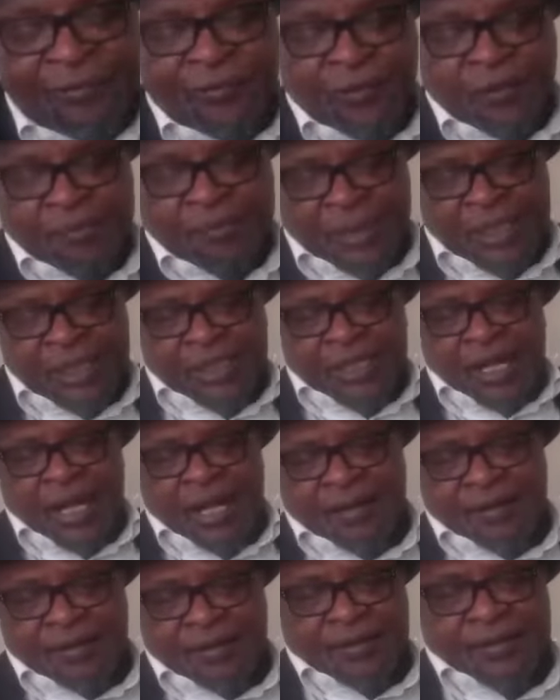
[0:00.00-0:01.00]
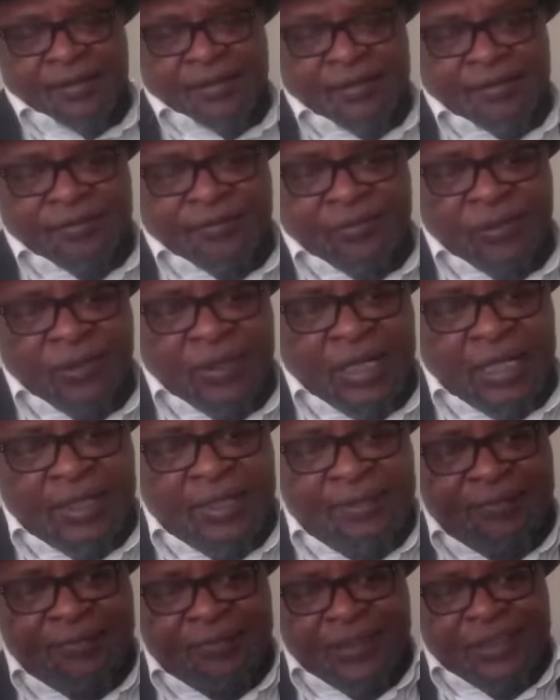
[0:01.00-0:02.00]
for me, uh,
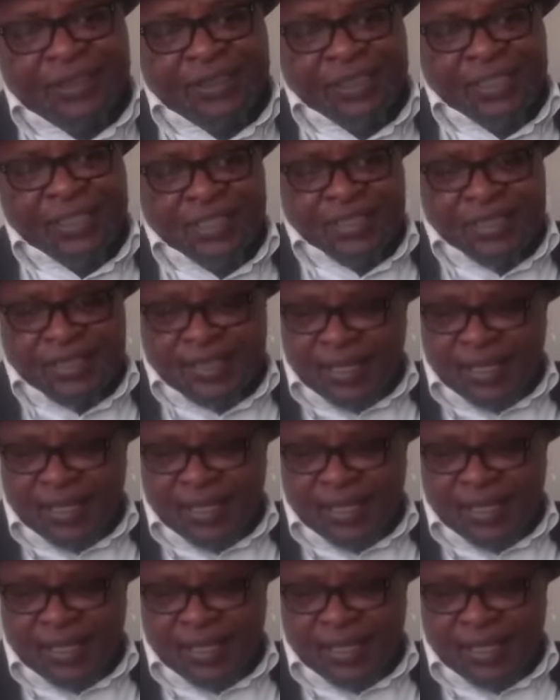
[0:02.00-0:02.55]
Volcanifications